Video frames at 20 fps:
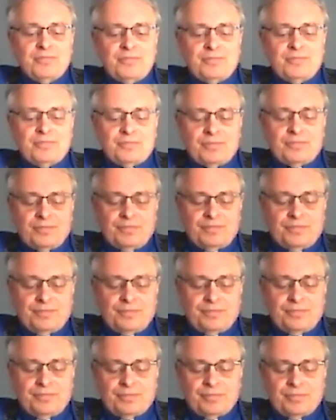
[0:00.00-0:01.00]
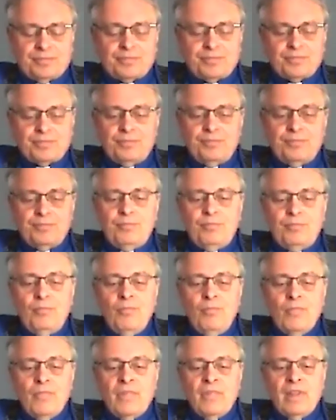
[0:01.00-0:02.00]

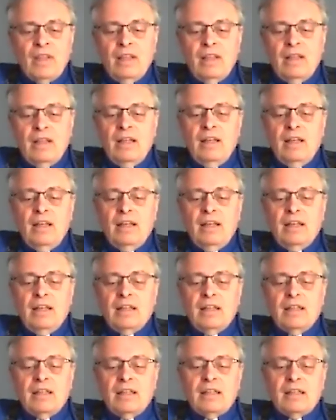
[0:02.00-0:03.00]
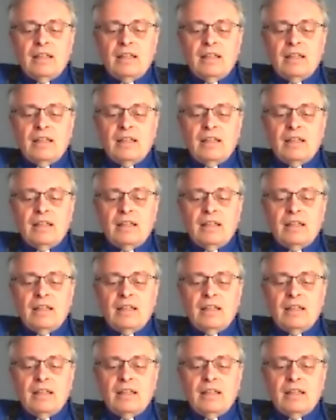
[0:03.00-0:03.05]
No one is speaking in this clip.